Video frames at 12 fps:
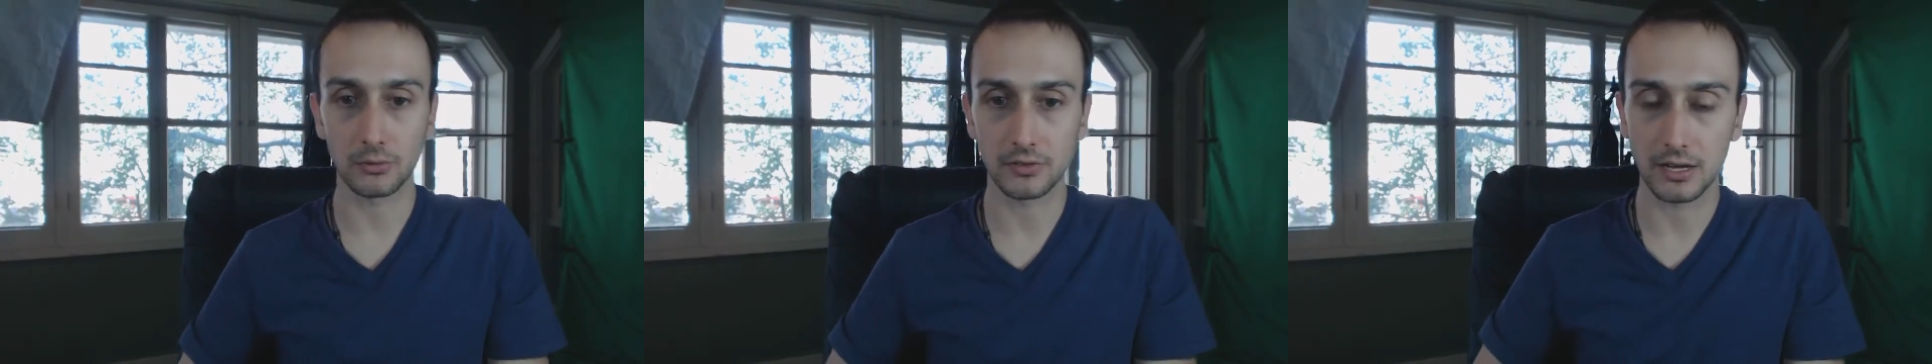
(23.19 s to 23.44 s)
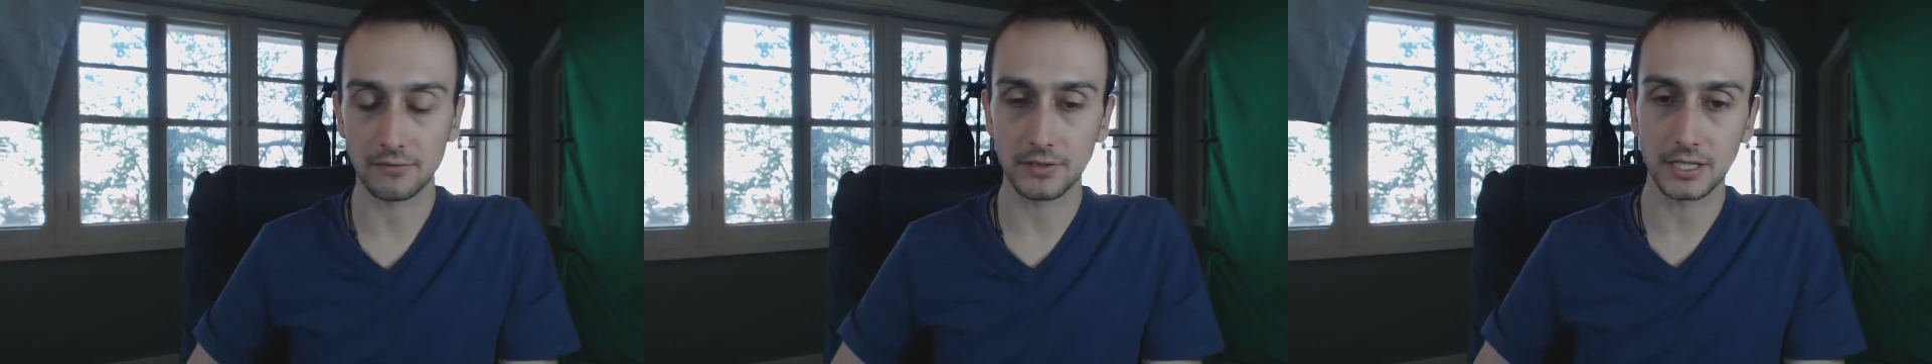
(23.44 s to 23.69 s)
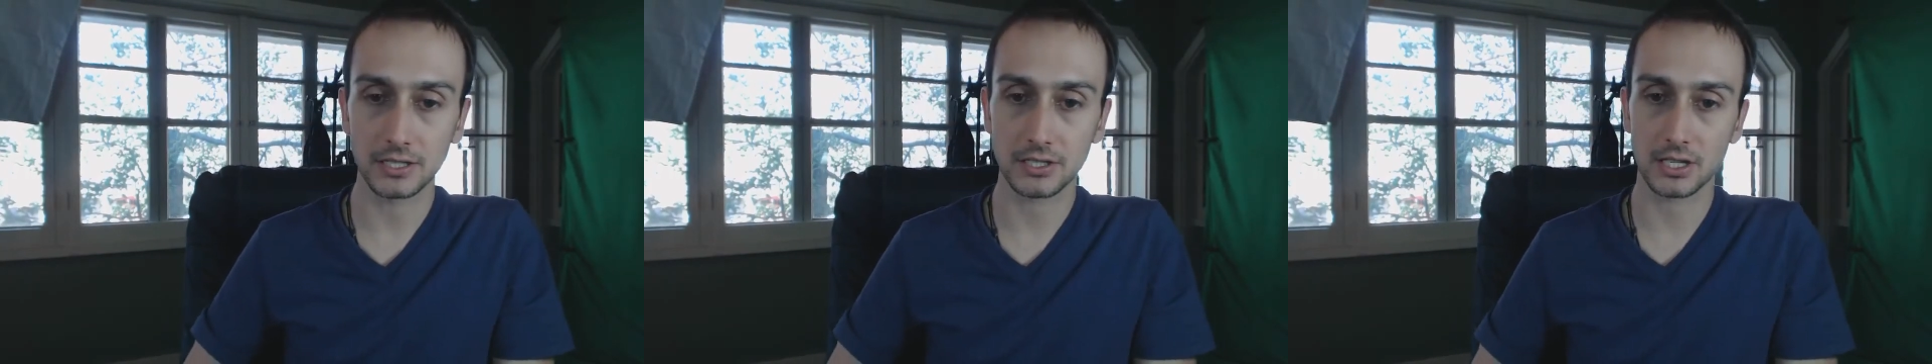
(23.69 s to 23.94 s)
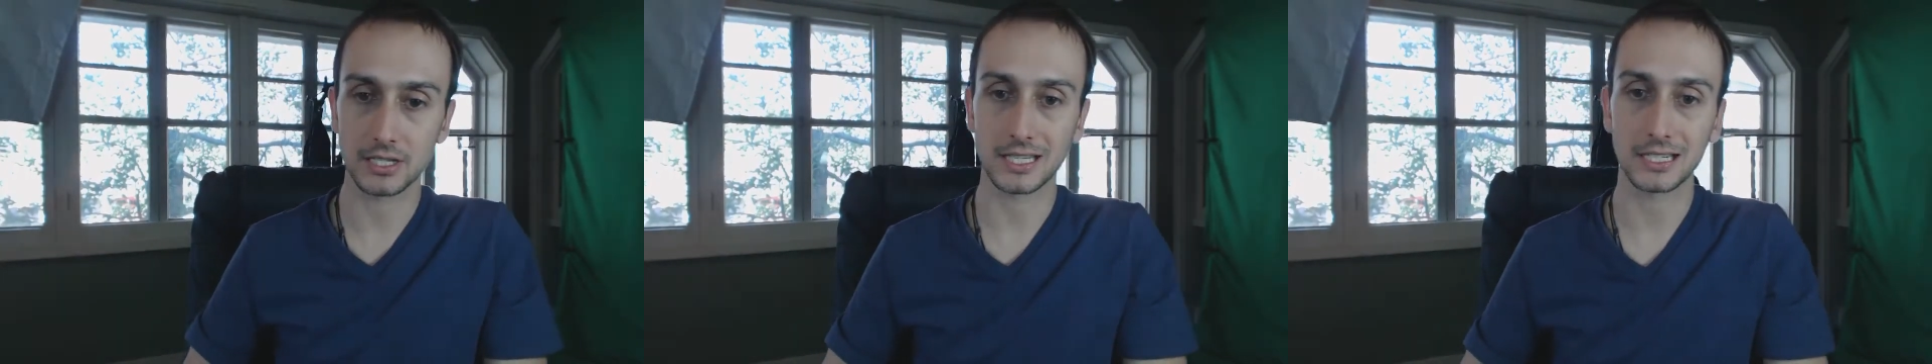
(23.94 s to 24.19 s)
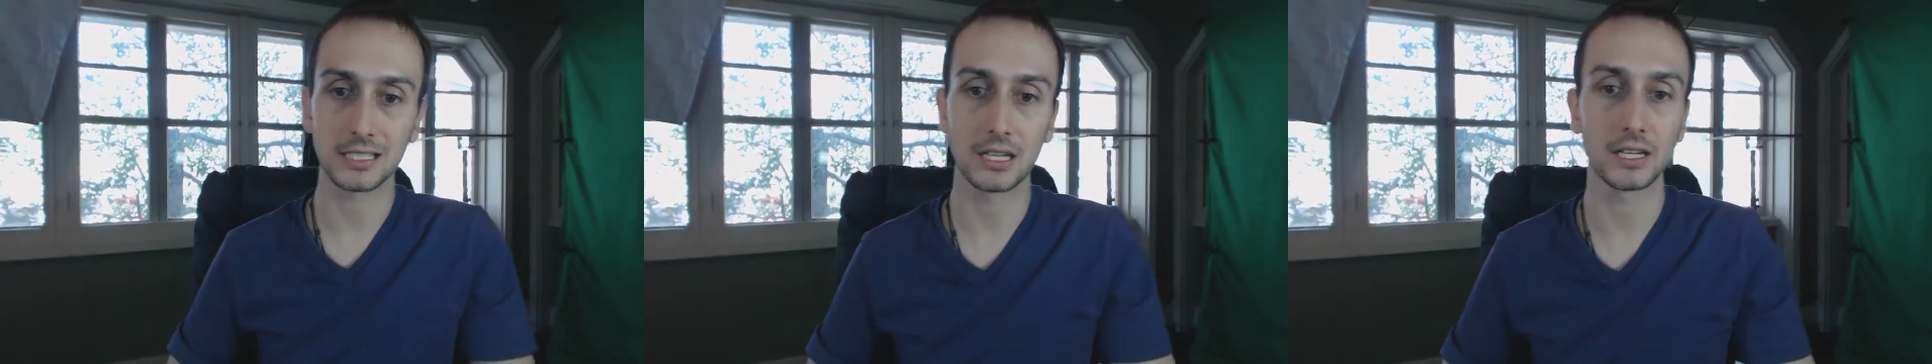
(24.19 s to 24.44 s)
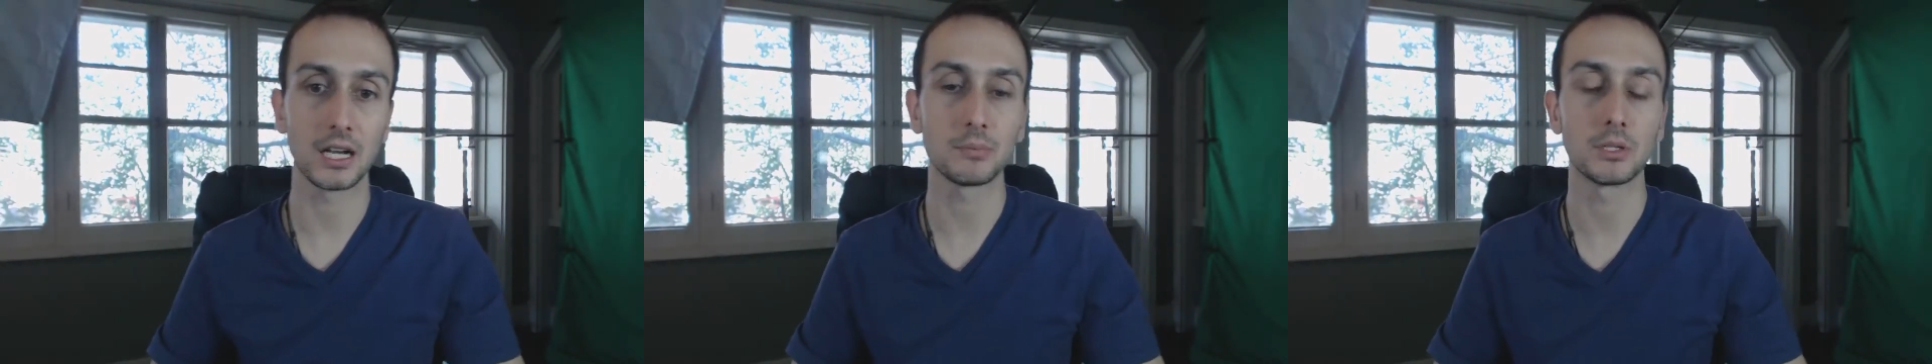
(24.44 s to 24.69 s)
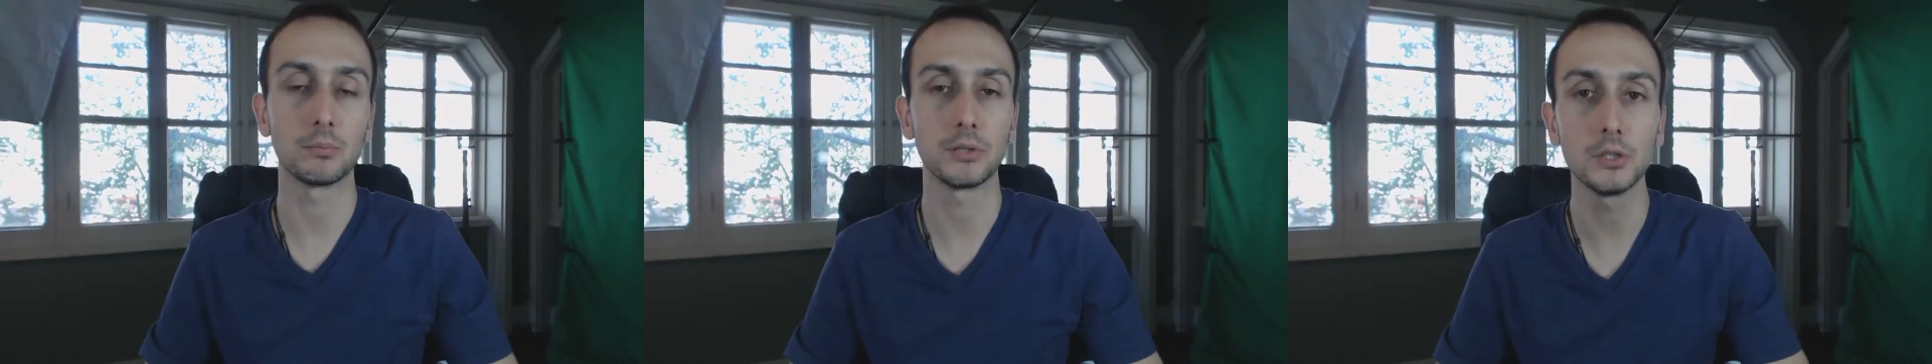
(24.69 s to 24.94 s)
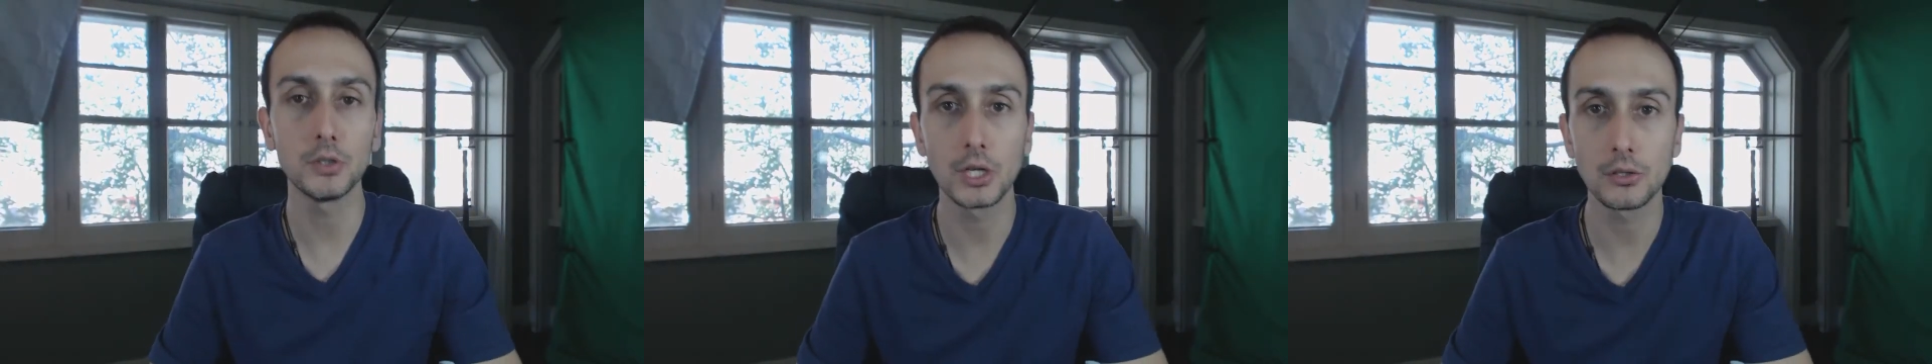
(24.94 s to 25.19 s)
We've got Venus sextiling up to
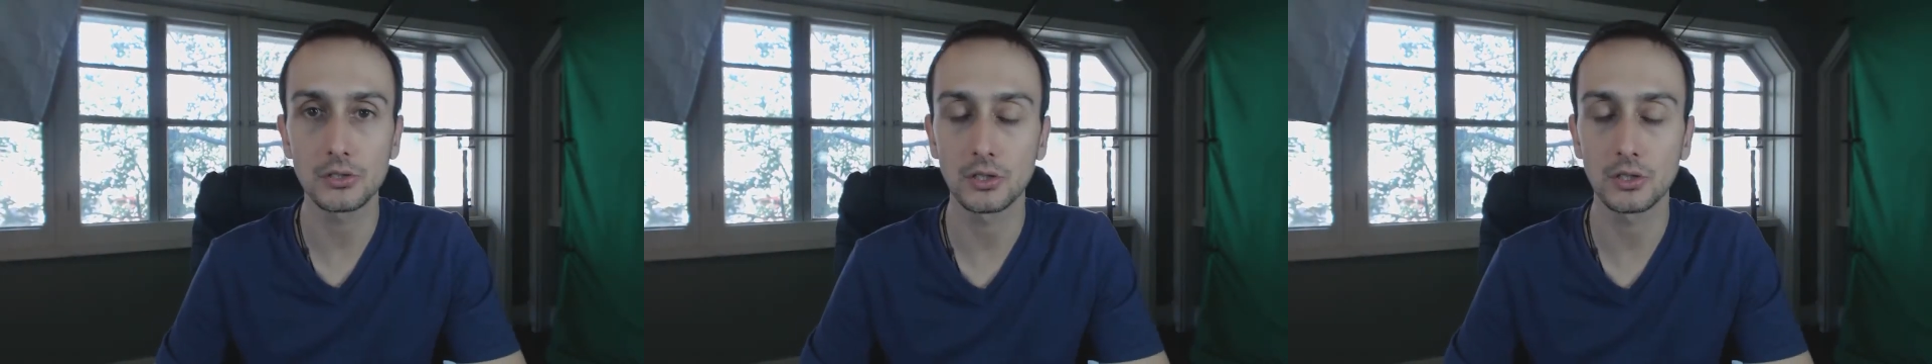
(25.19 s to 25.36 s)
Pluto,